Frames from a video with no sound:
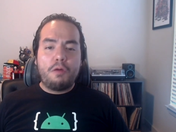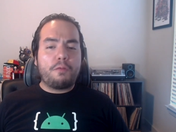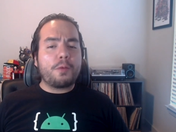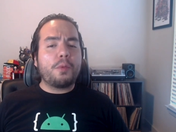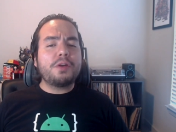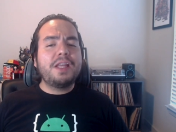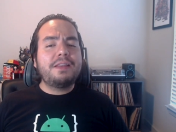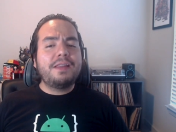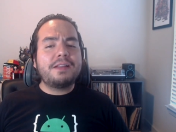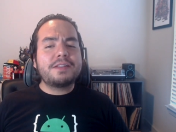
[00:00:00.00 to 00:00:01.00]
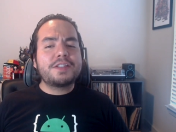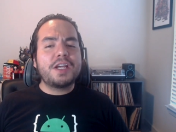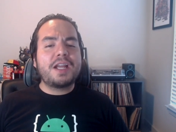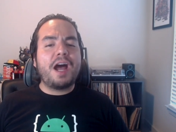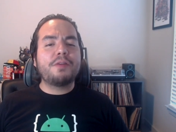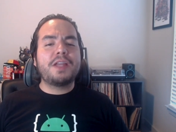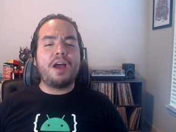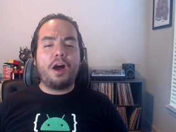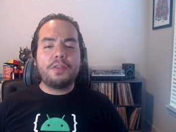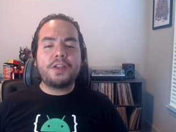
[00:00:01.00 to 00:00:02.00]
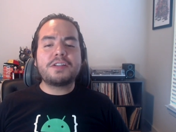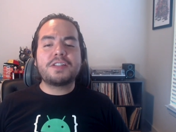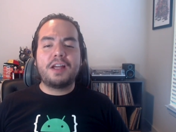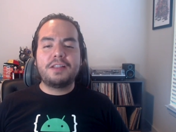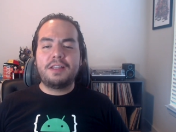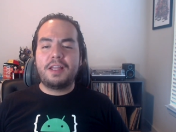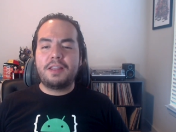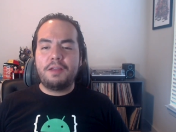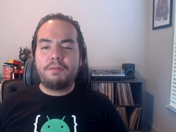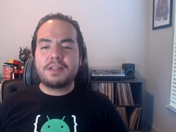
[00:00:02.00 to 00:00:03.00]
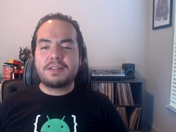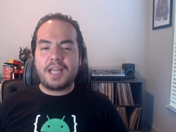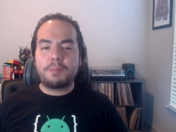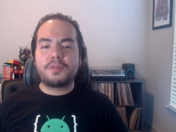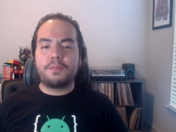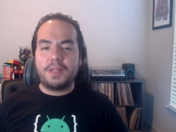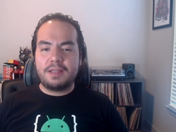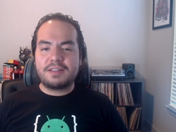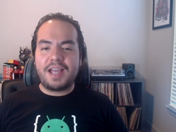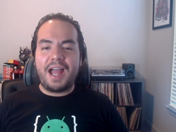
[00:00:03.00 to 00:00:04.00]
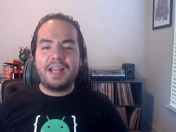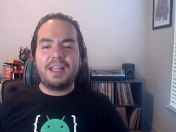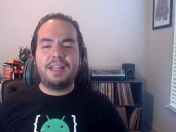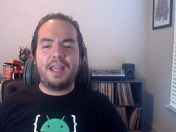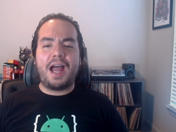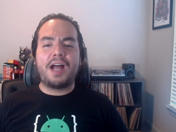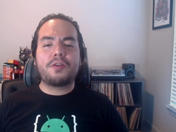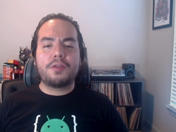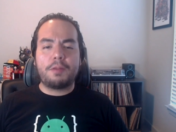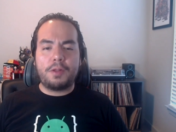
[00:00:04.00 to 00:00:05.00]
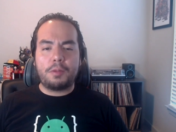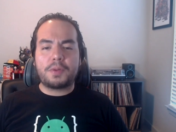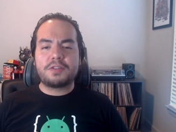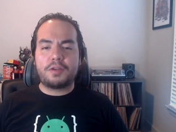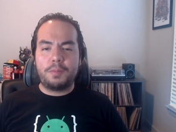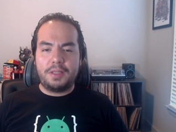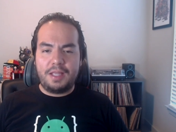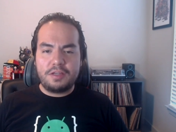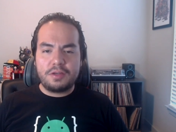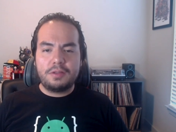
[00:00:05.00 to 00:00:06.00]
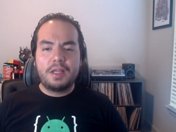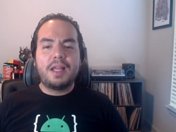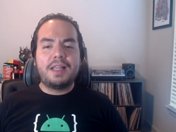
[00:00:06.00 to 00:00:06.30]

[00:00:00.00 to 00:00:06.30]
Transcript: For more details, check out the Understanding the Different Types of Links guide in the Android Developers Documentation,